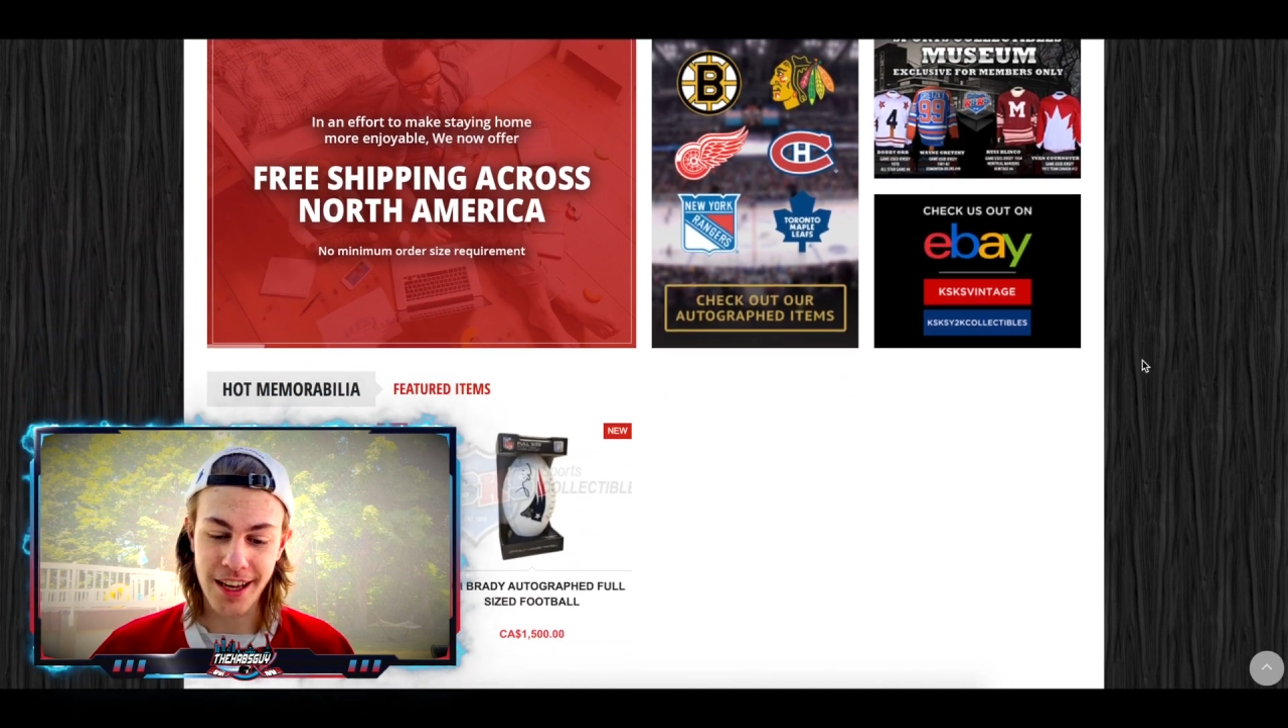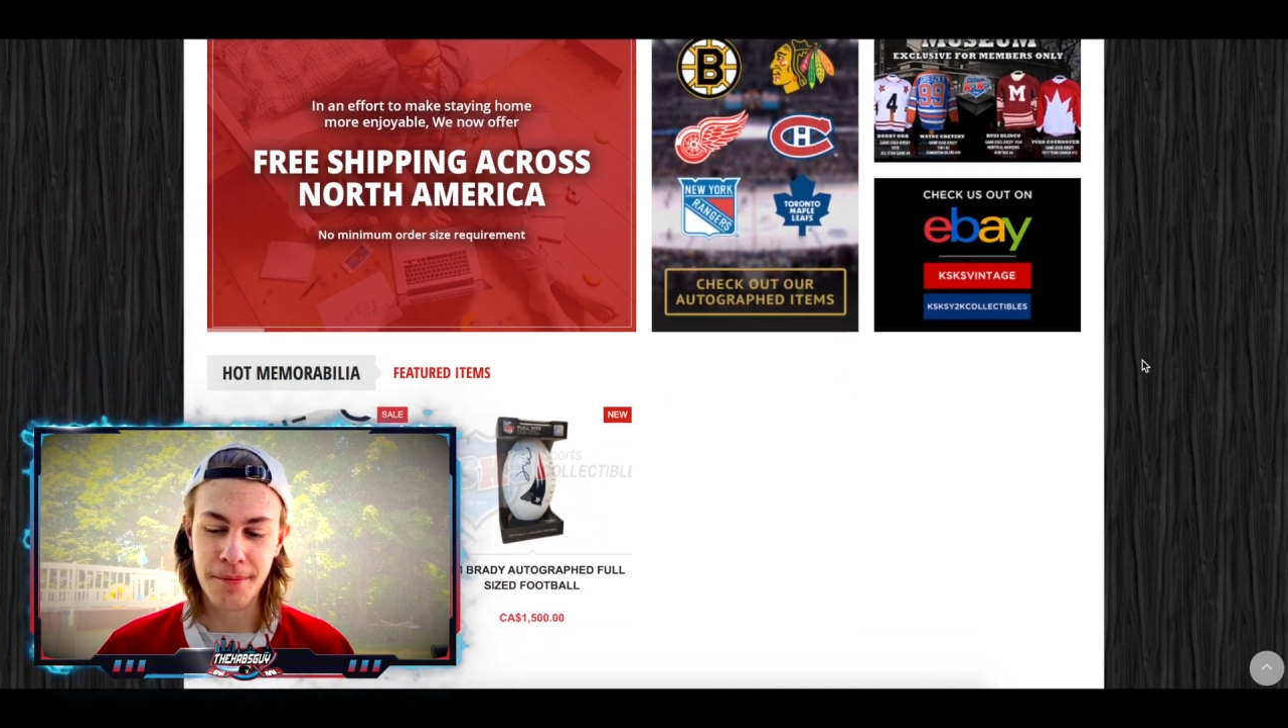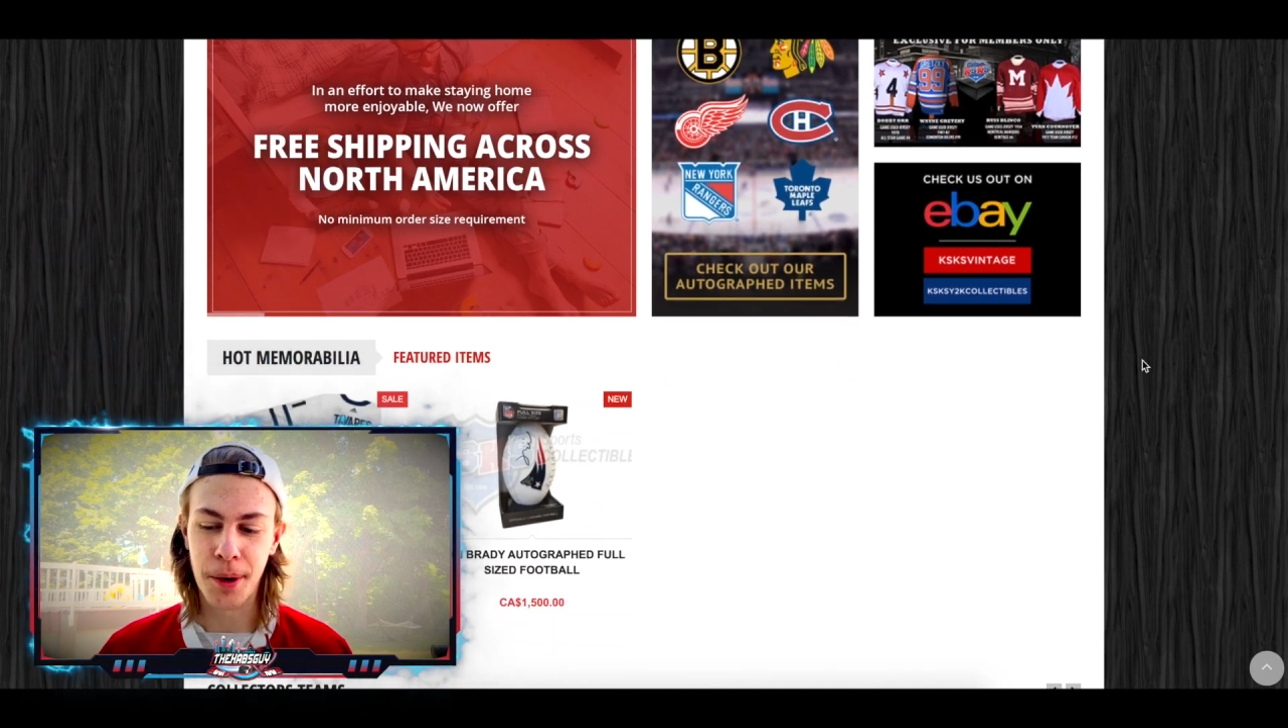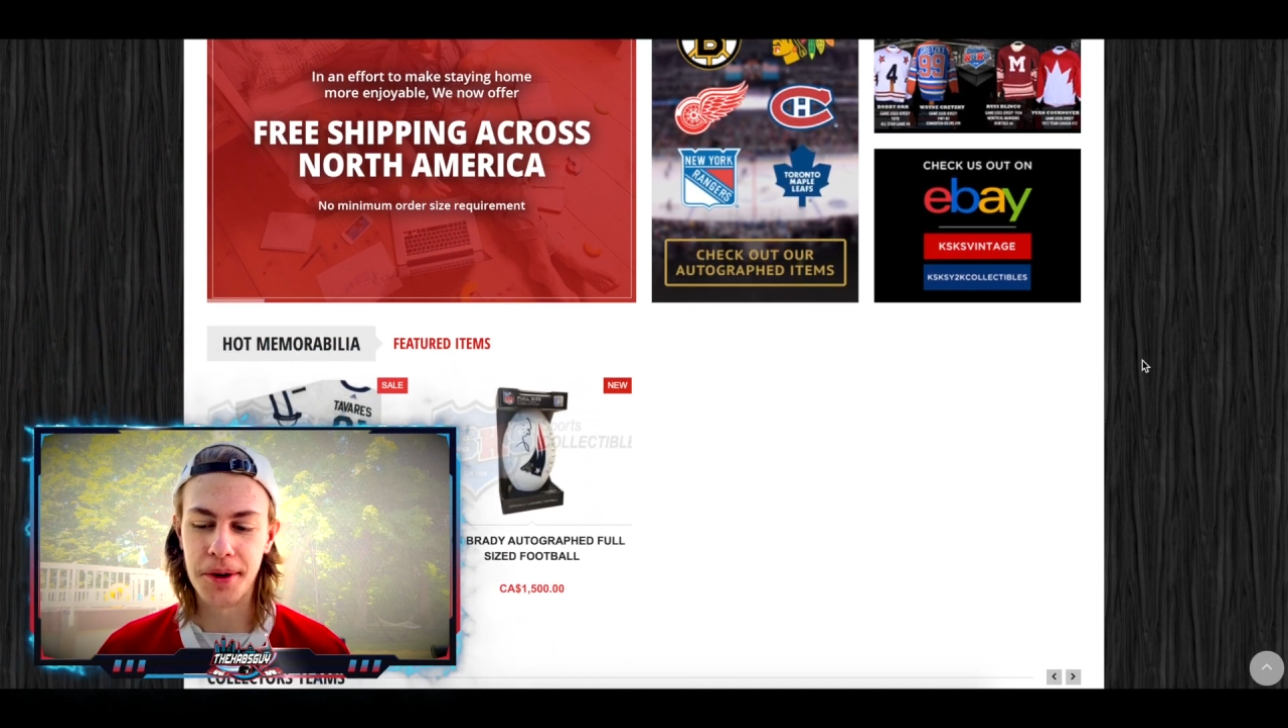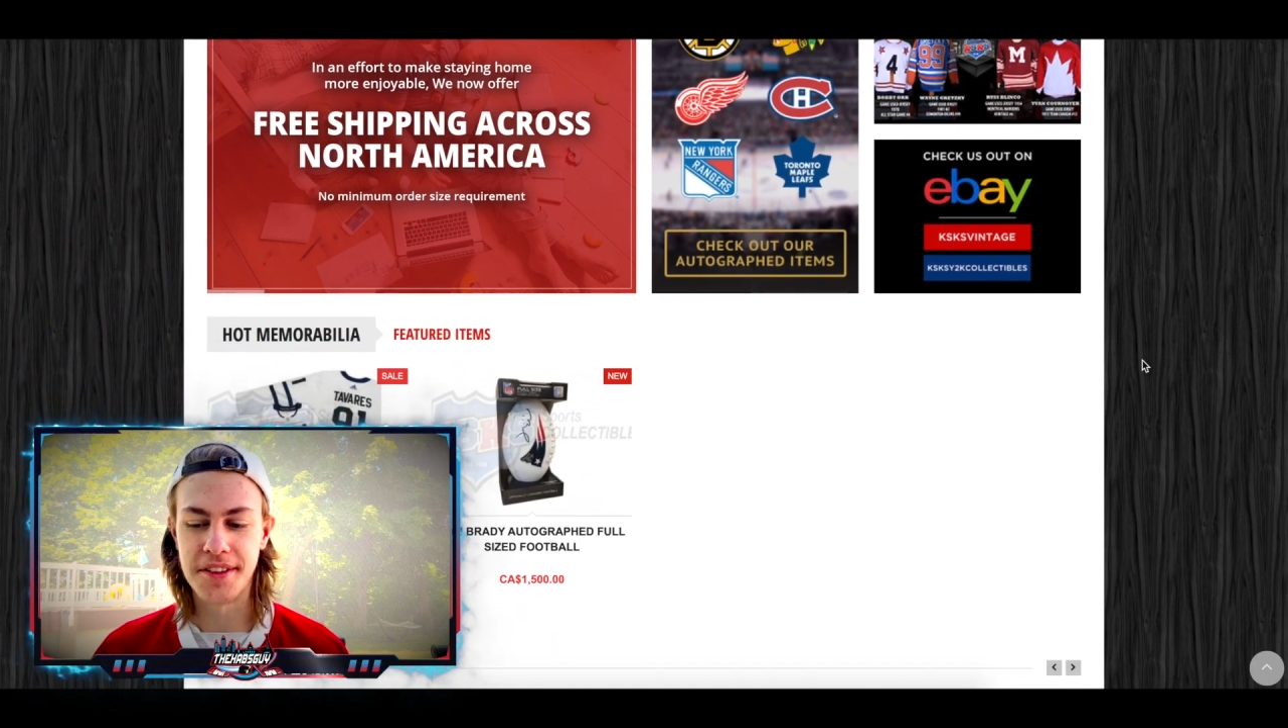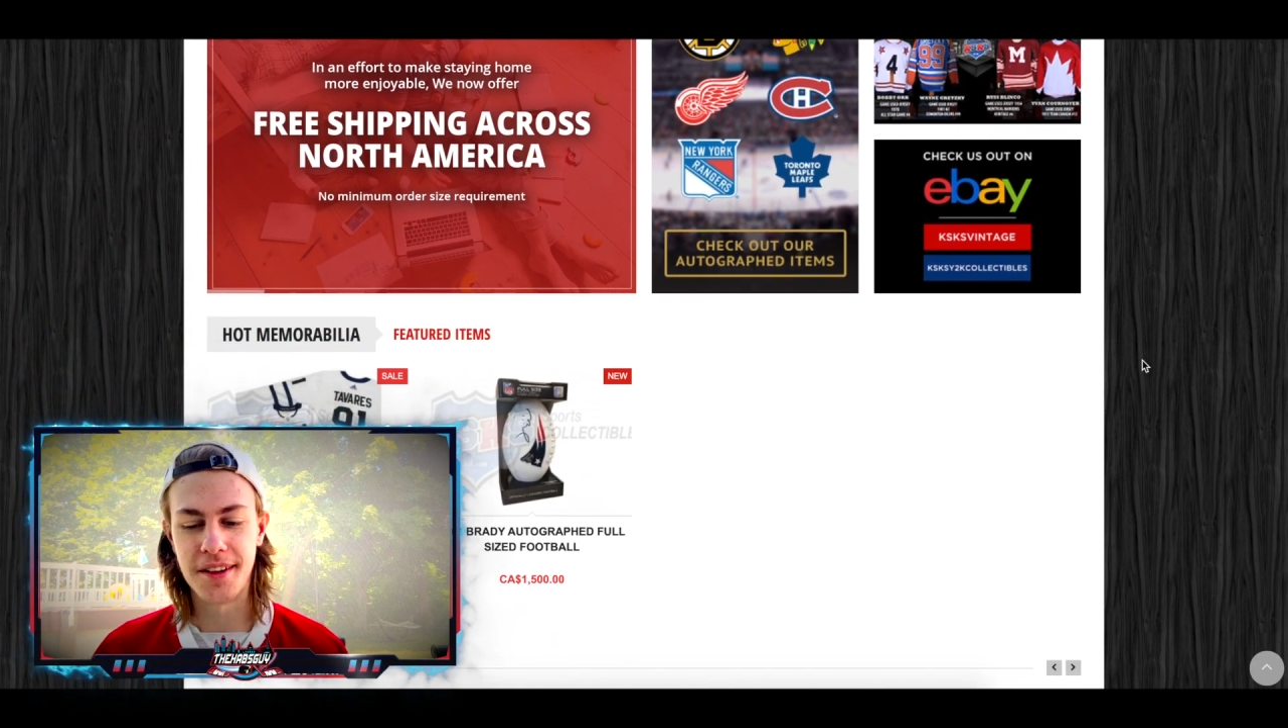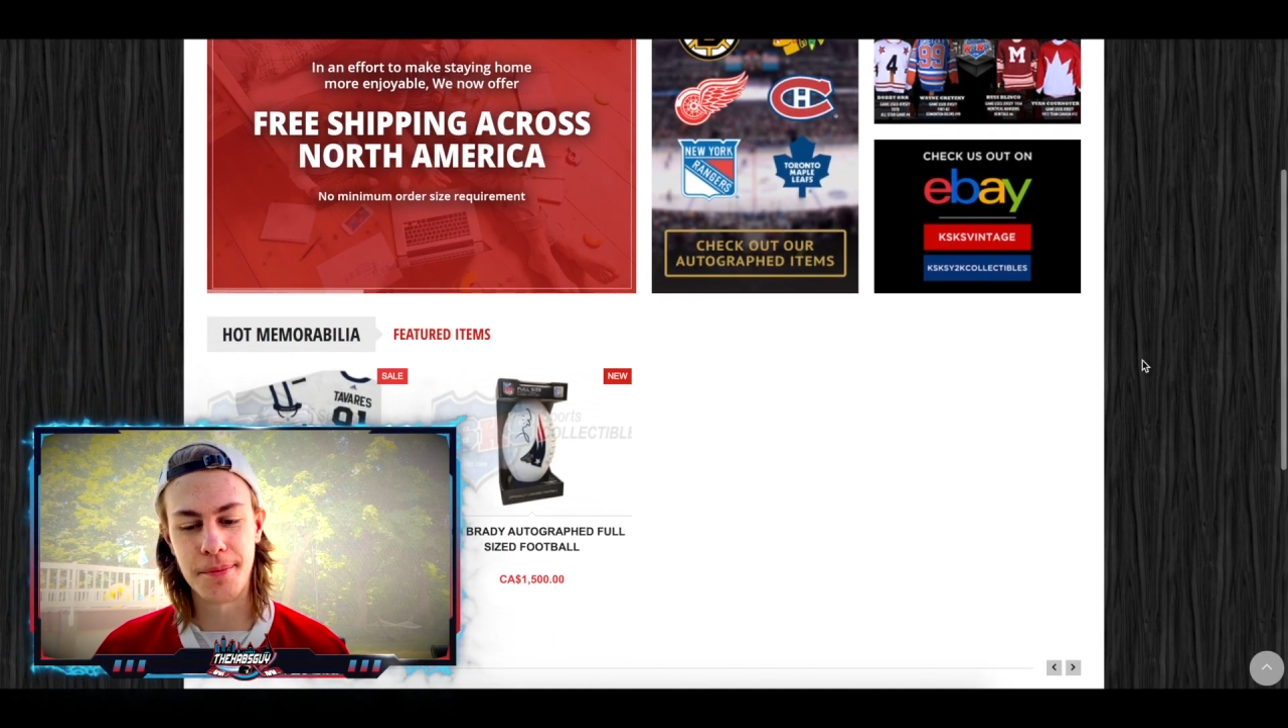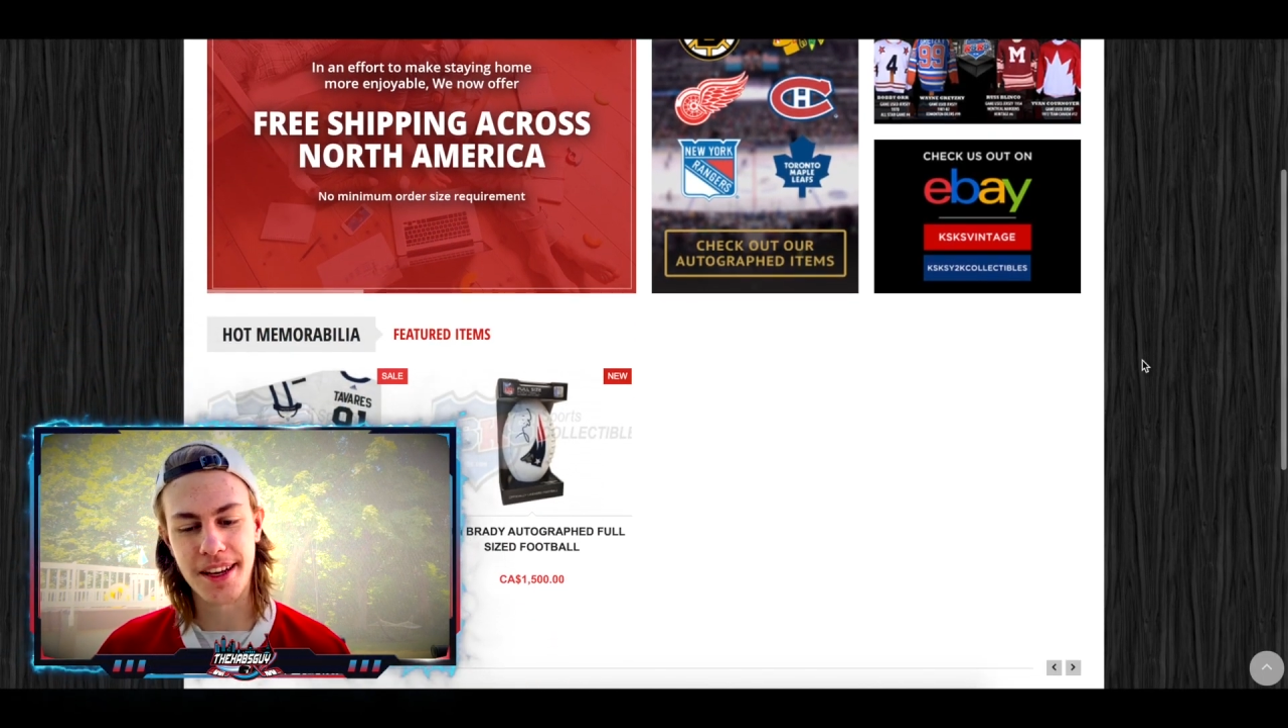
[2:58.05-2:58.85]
in person